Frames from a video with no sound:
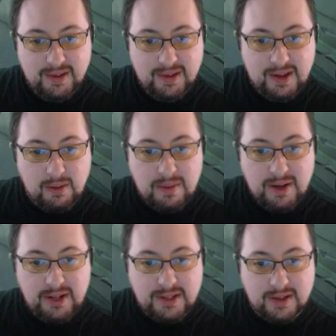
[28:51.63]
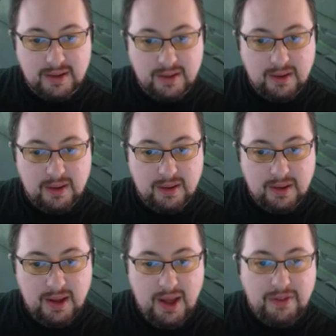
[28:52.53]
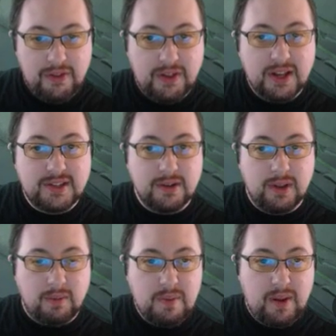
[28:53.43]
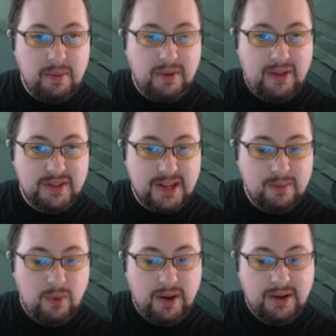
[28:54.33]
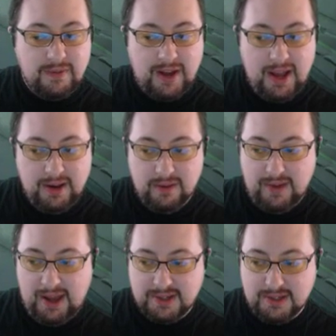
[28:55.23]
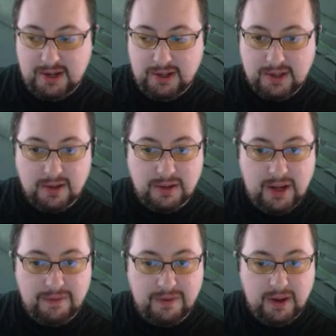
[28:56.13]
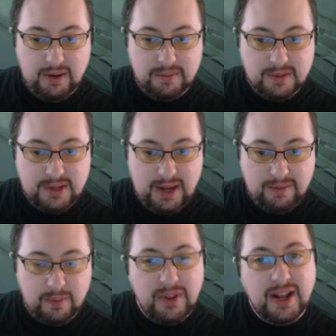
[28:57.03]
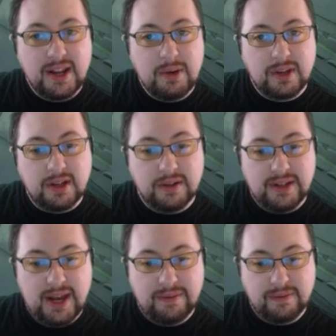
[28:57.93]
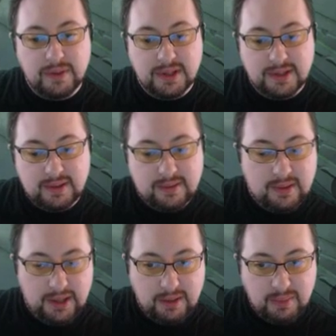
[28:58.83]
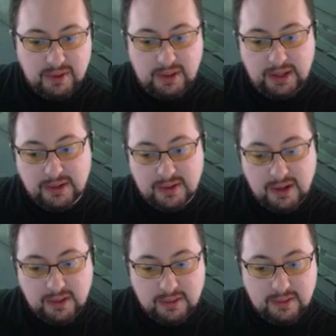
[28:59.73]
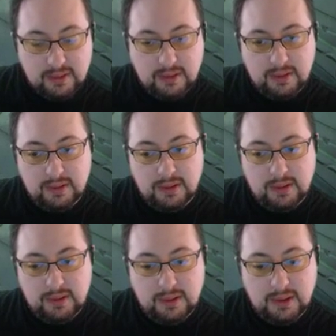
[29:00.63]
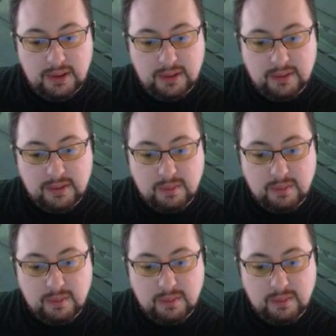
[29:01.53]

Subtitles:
Yeah, we might need to. The thing is too, like, we probably would have had this game won if I hadn't have accidentally killed off Dav. Well, then again, he would have killed Dav with his lightning strike. I don't know.